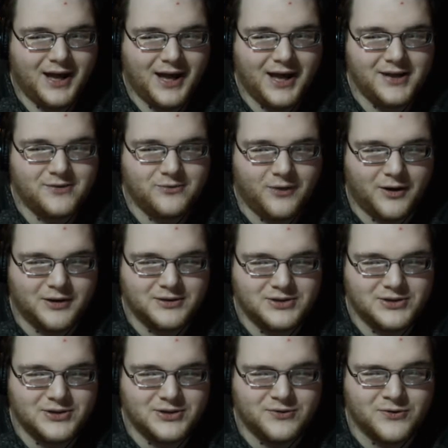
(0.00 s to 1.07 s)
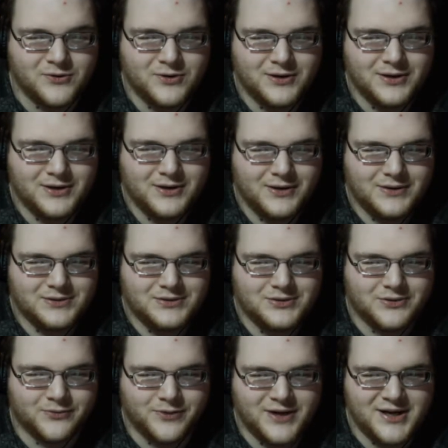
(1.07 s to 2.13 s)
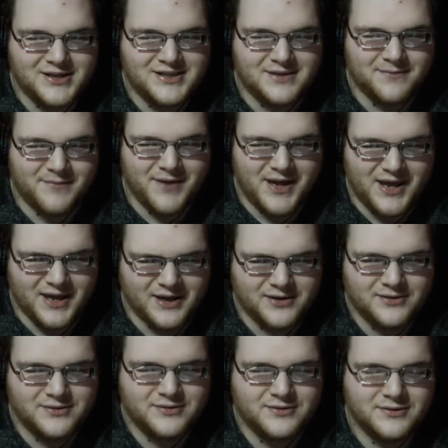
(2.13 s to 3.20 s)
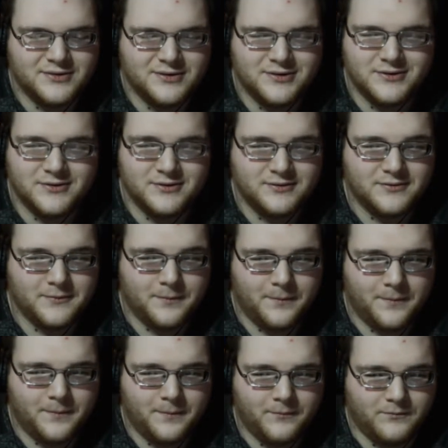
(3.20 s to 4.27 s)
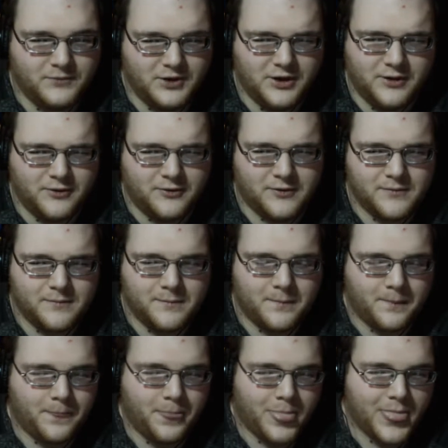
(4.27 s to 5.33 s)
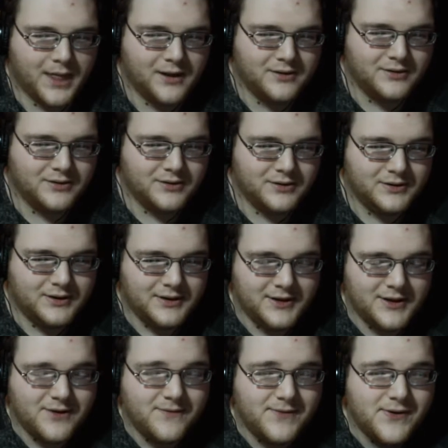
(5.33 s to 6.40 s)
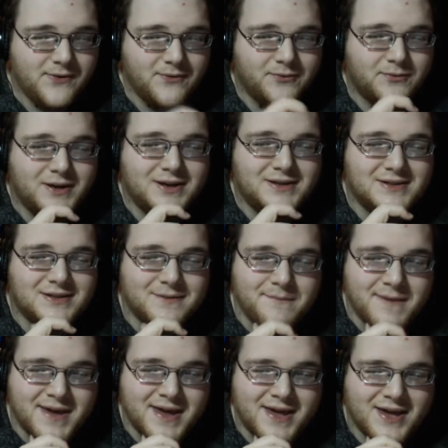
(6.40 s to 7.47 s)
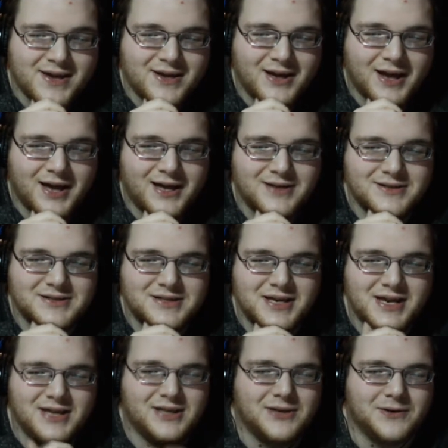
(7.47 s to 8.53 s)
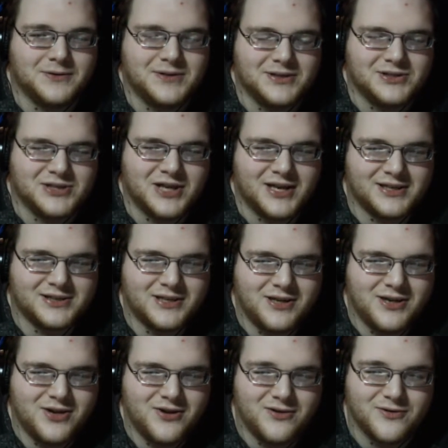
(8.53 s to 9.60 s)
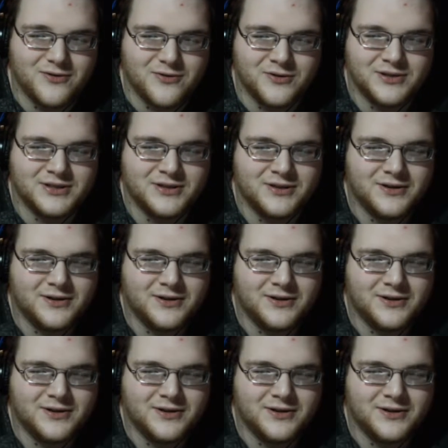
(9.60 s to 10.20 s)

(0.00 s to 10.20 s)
I want you to read to me. No. If you read to me, I'll take you to Jason Hughes.